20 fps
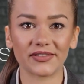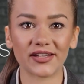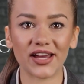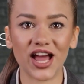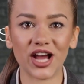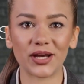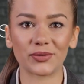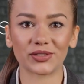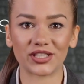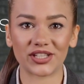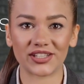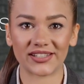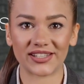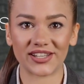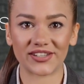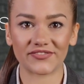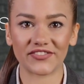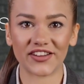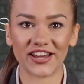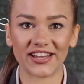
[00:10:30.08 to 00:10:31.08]
Options
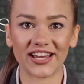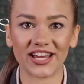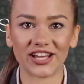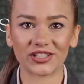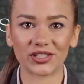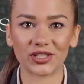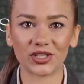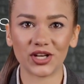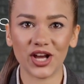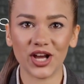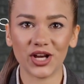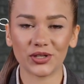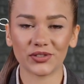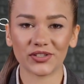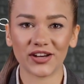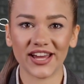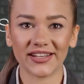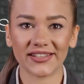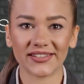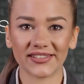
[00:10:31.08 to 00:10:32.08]
are financial
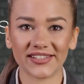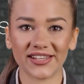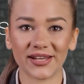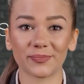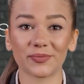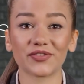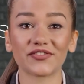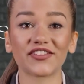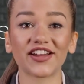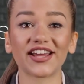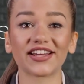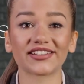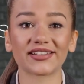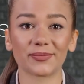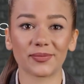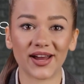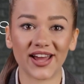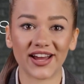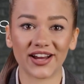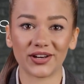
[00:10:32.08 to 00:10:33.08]
contracts that provide the
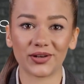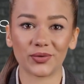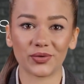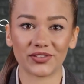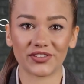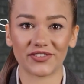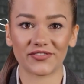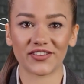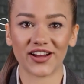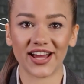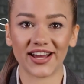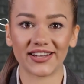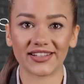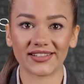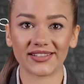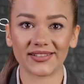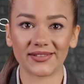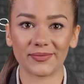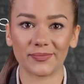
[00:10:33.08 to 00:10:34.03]
buyer with the right,